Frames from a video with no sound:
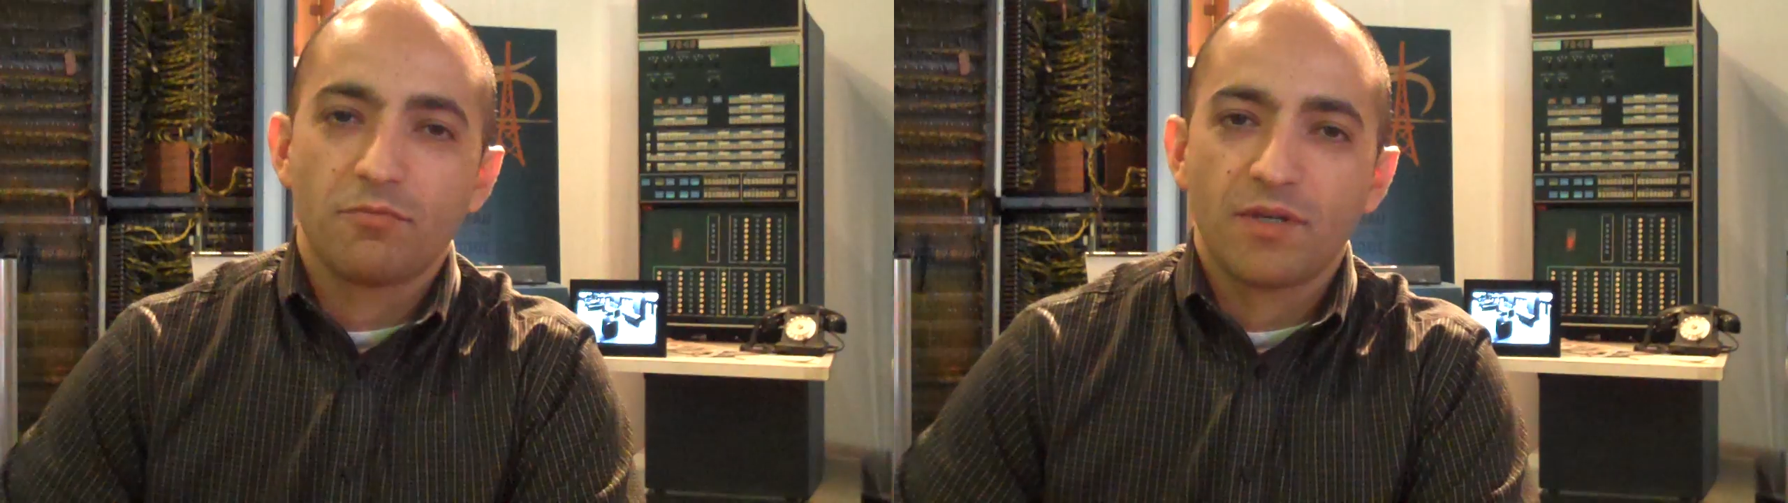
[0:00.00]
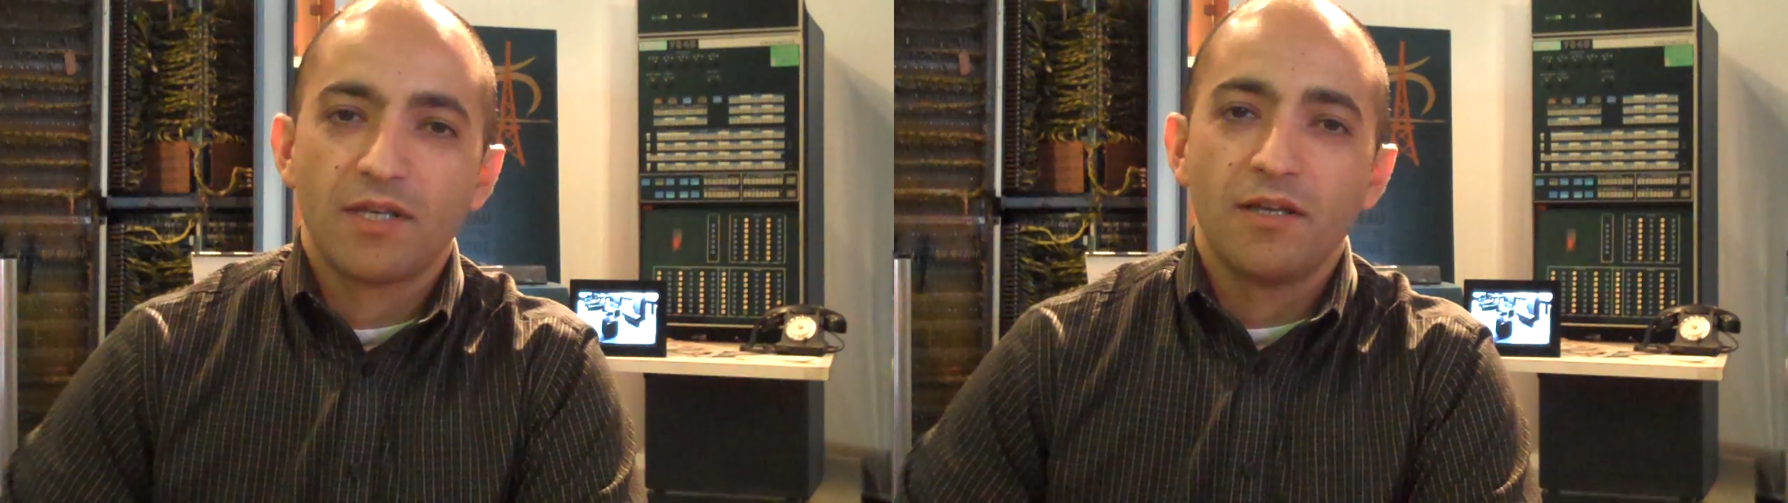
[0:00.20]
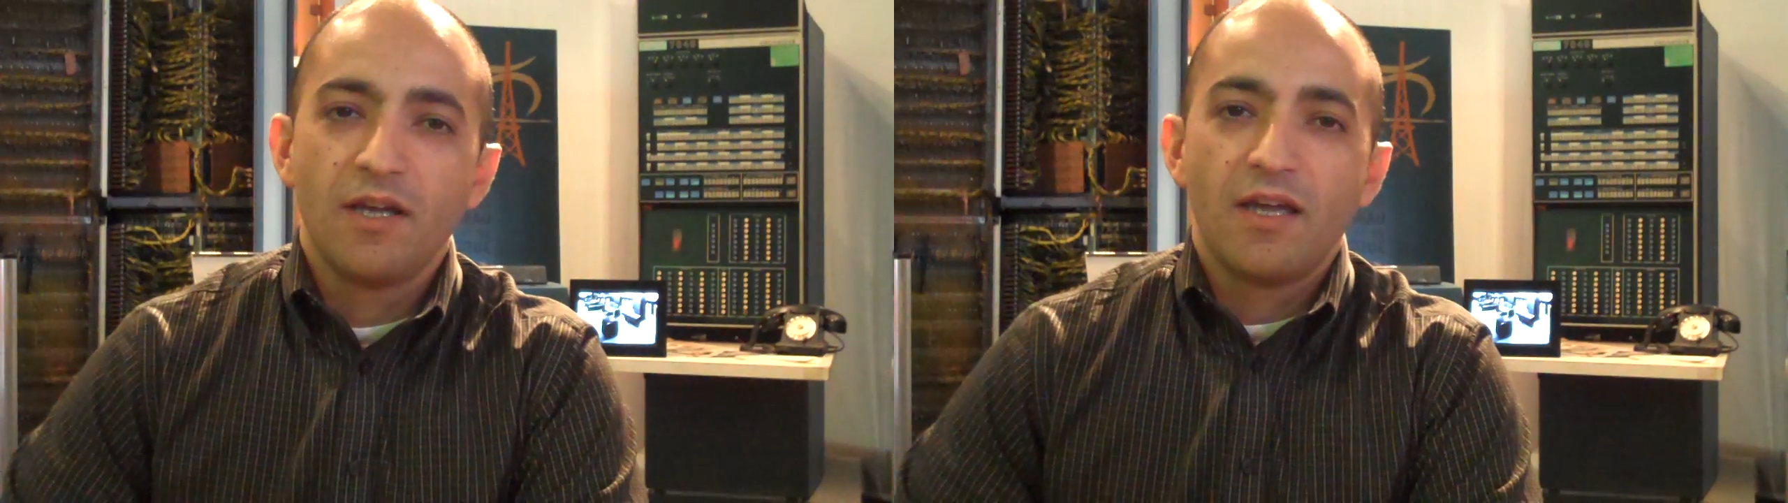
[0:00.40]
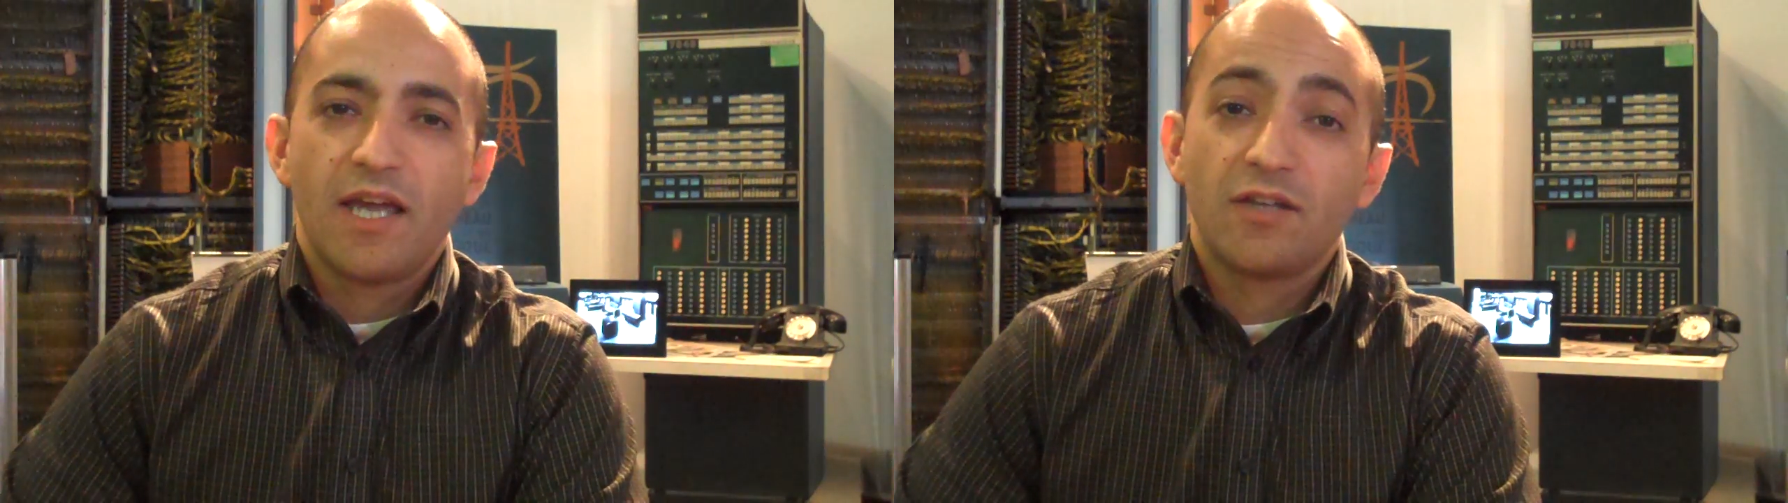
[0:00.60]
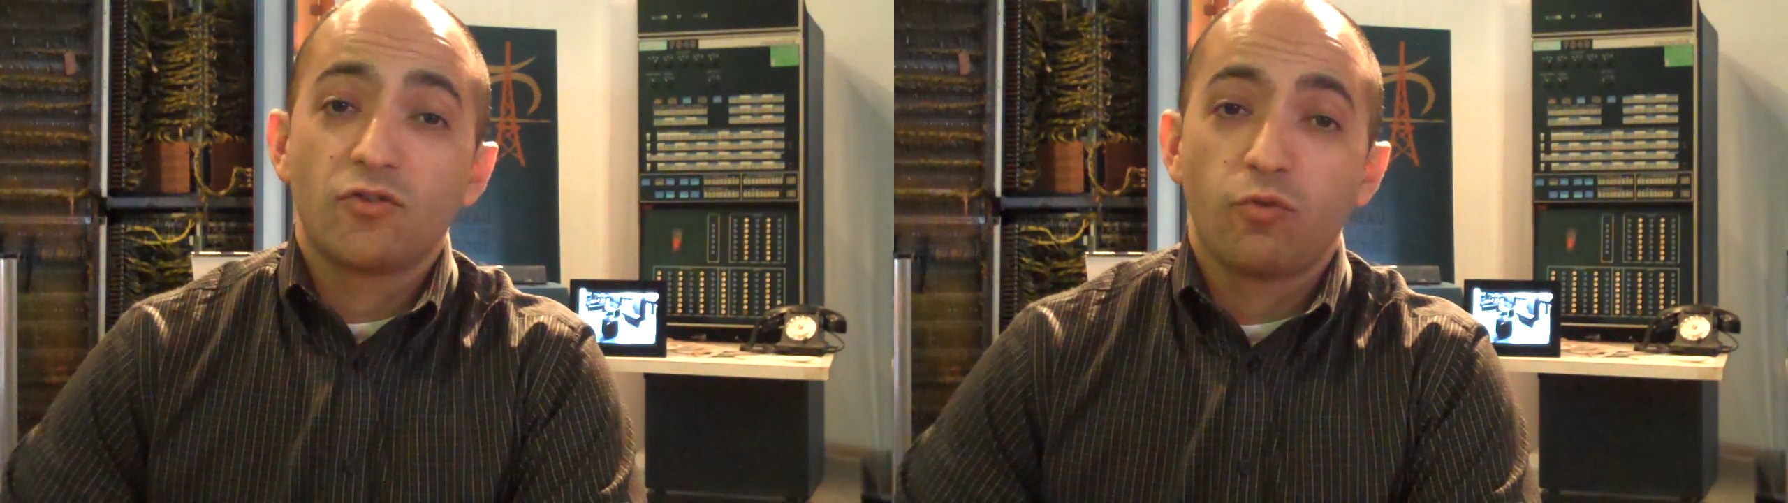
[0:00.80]
be
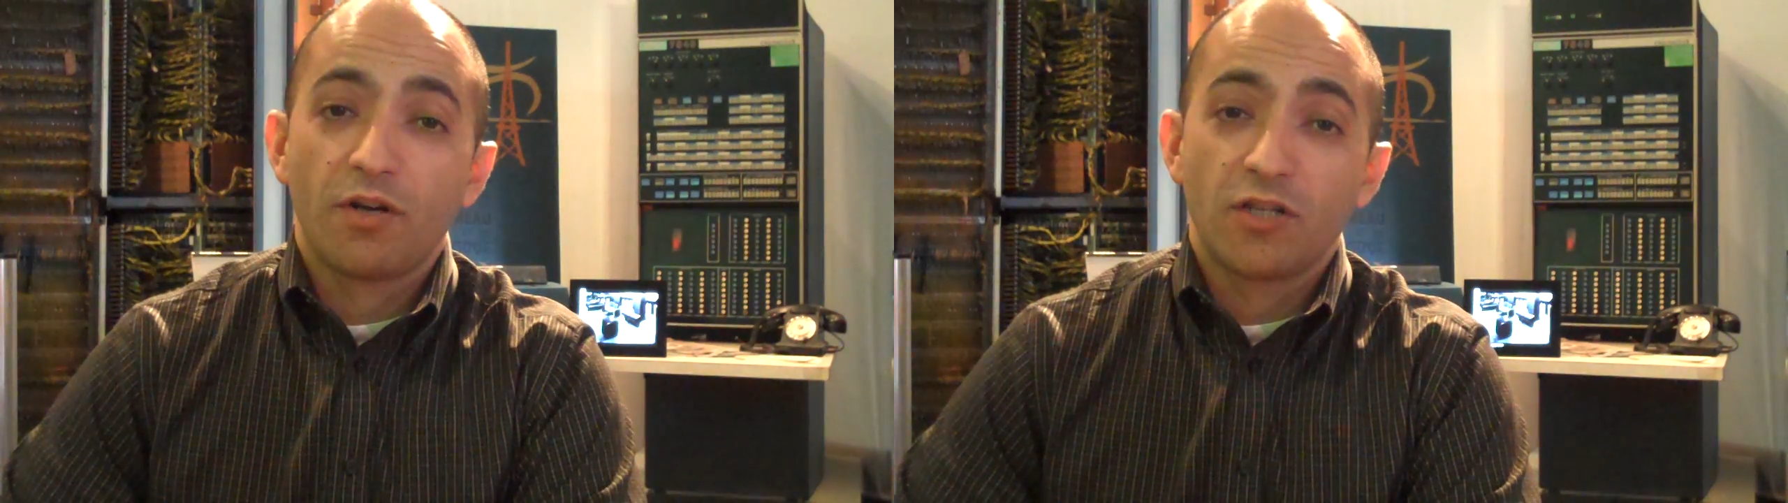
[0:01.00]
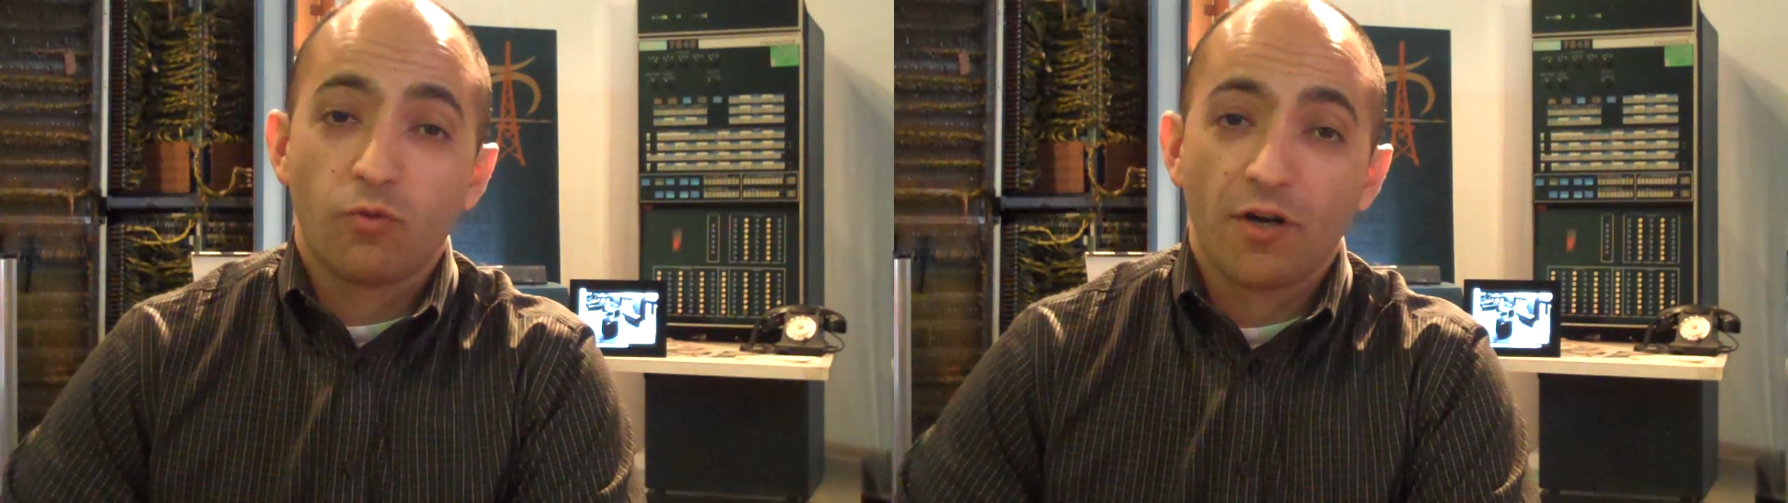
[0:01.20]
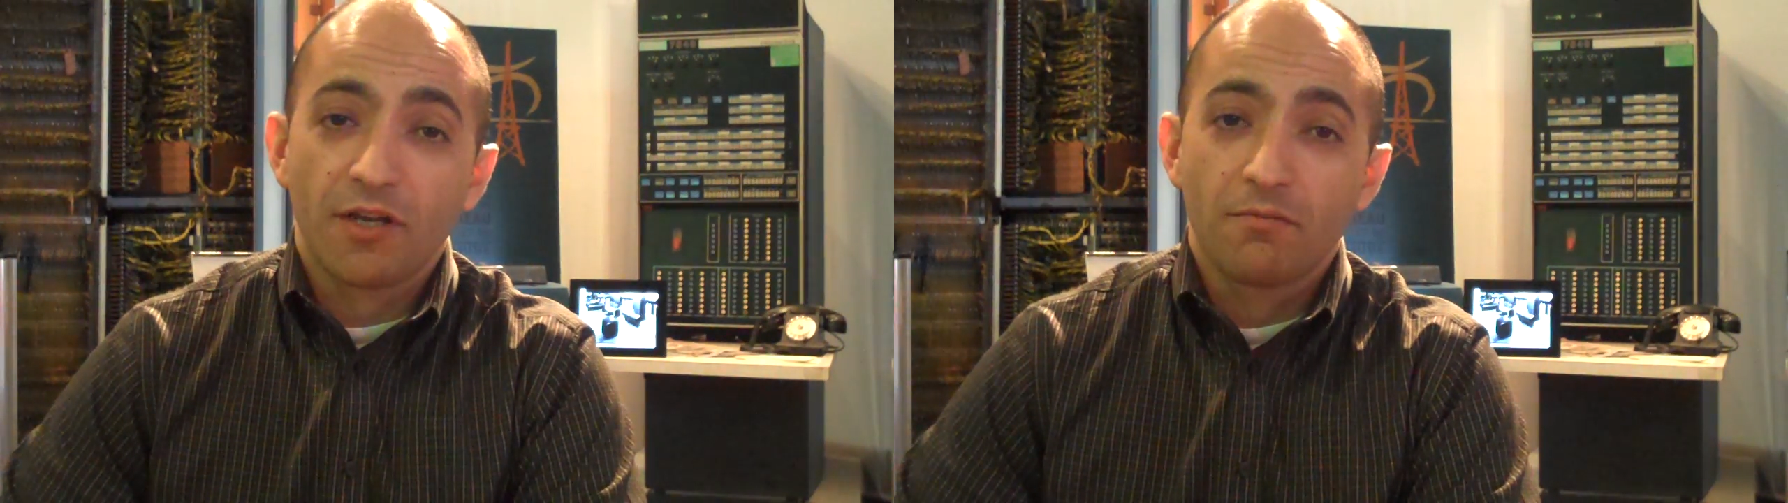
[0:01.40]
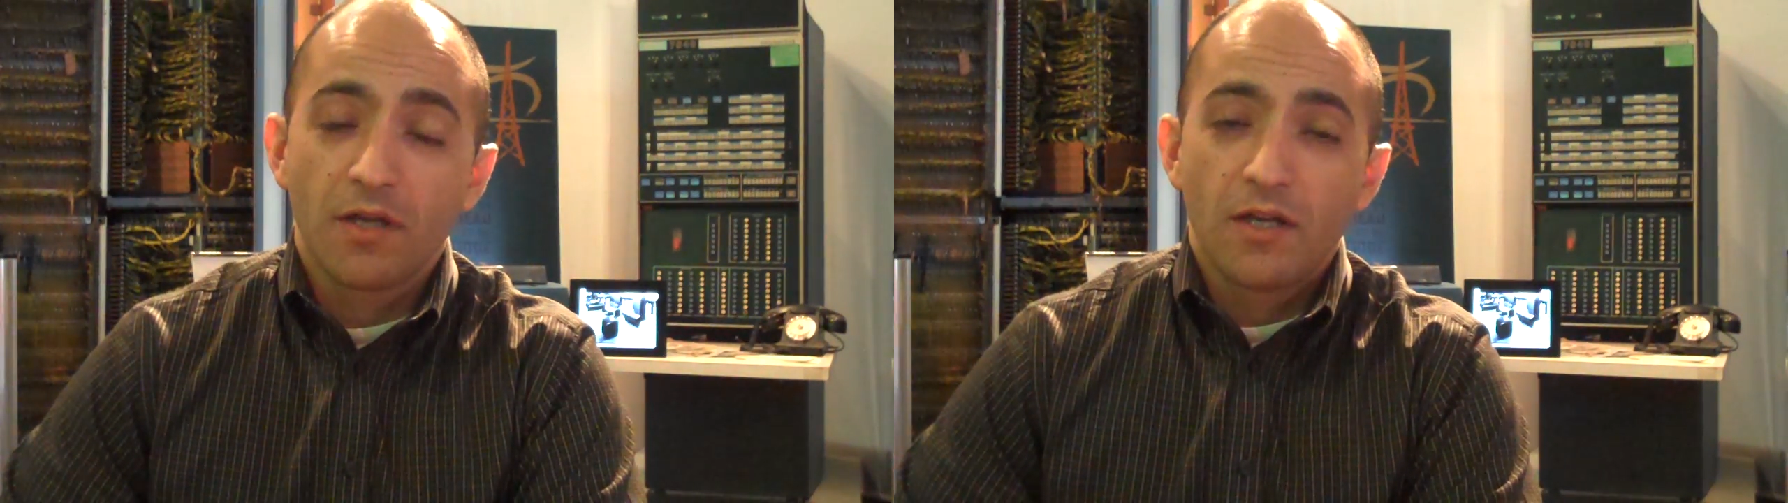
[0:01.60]
in 2020?